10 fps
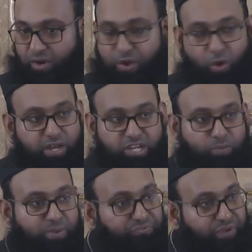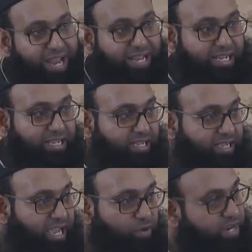We all need to be frank,
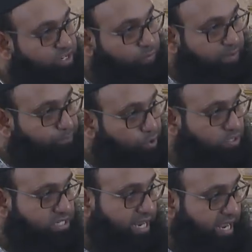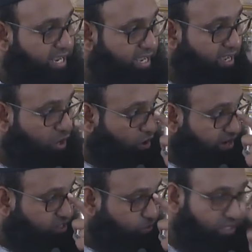and we need to be brutally
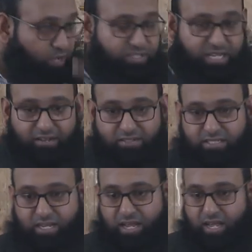honest with ourselves.